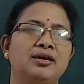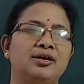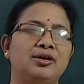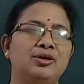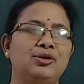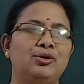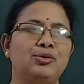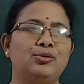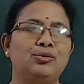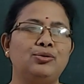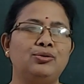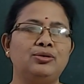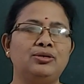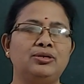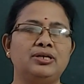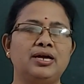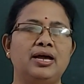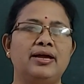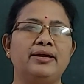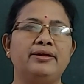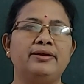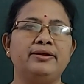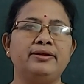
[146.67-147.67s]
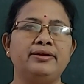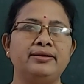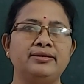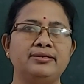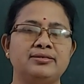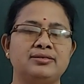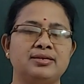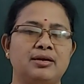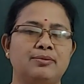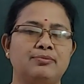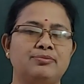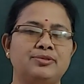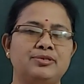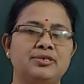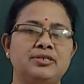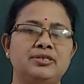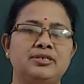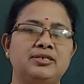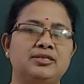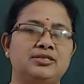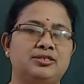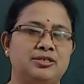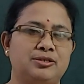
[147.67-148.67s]
No direct
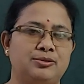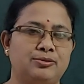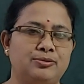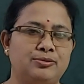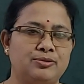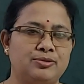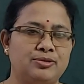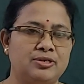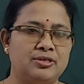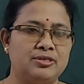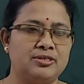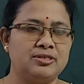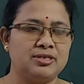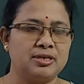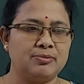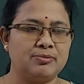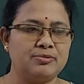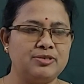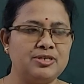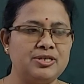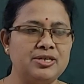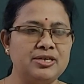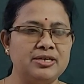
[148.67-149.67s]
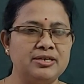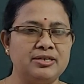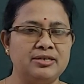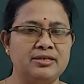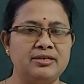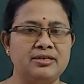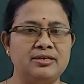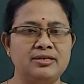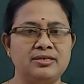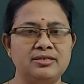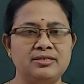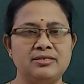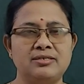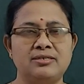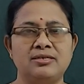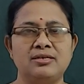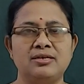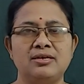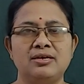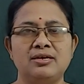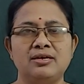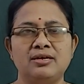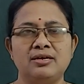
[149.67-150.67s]
subject is used. The subject is
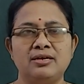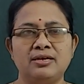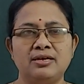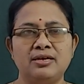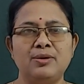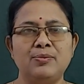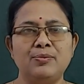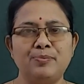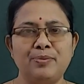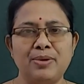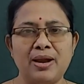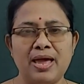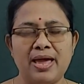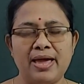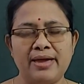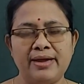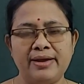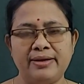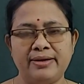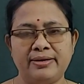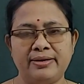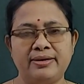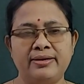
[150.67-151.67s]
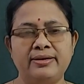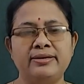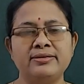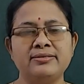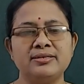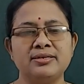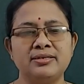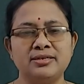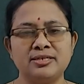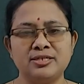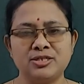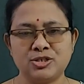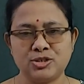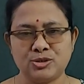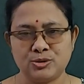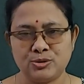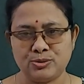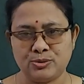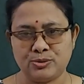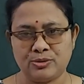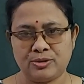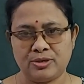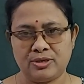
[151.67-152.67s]
implied, it is
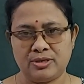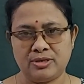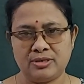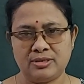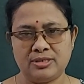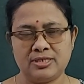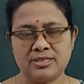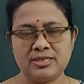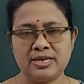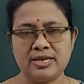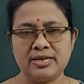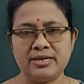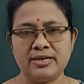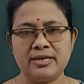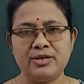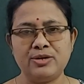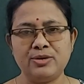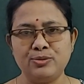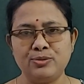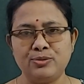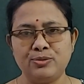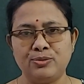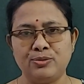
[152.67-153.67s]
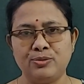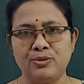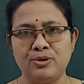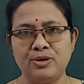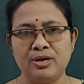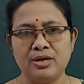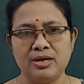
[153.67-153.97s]
understood. It's like you.